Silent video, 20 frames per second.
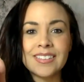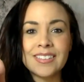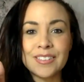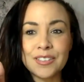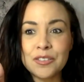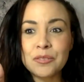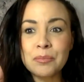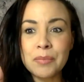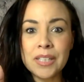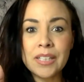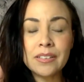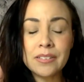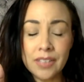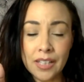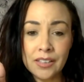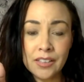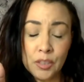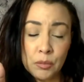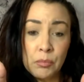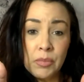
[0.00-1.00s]
This is me
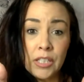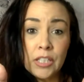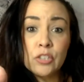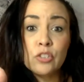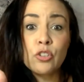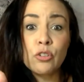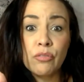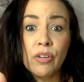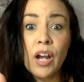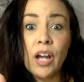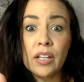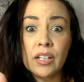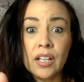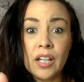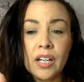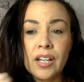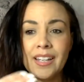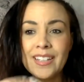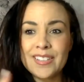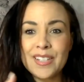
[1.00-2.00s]
telling me,
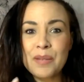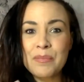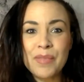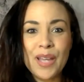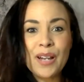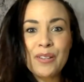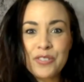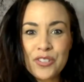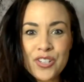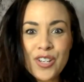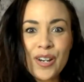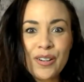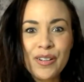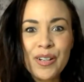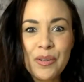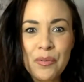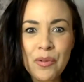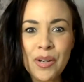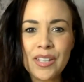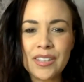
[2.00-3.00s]
Jovanna, as I'm now
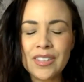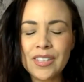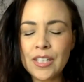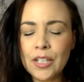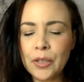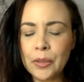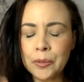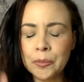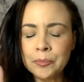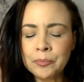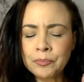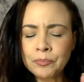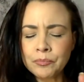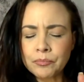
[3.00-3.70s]
sharing with you.